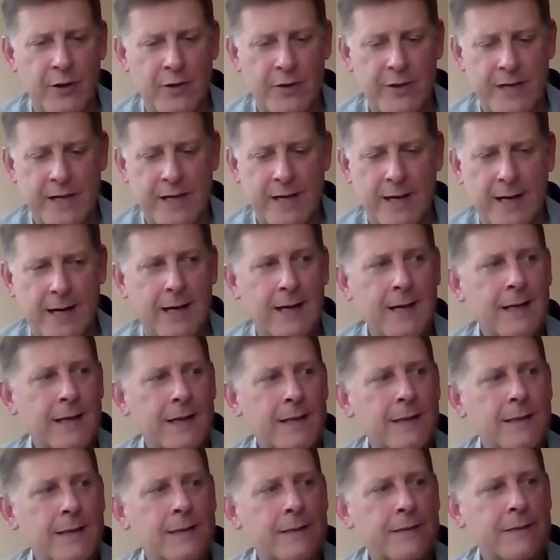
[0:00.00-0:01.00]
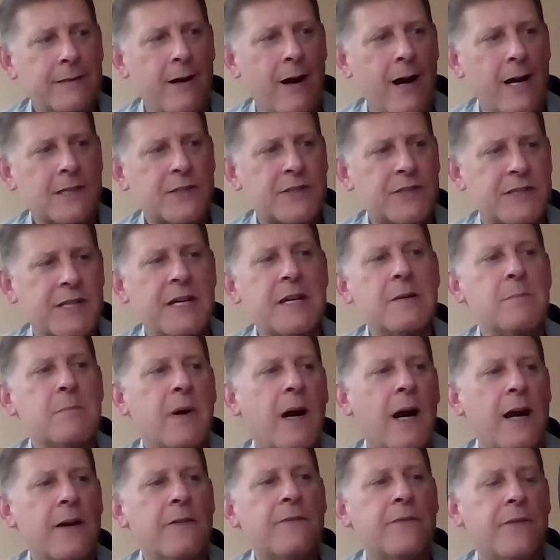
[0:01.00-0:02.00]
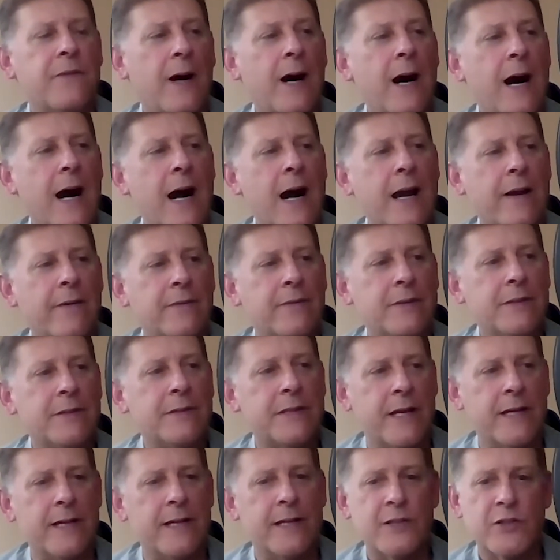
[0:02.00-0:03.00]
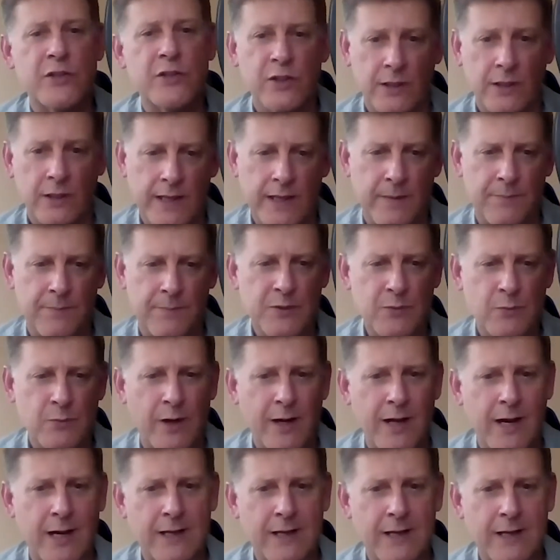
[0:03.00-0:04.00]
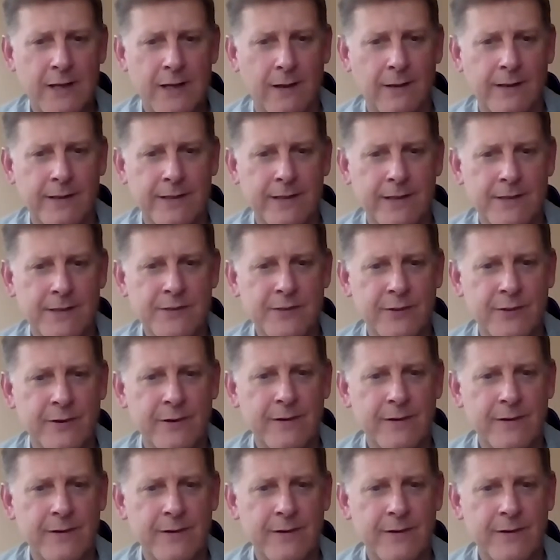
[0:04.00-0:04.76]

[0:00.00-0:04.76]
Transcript: The NOX 10x5, 10-inch lip is what I call it. Yes, sir.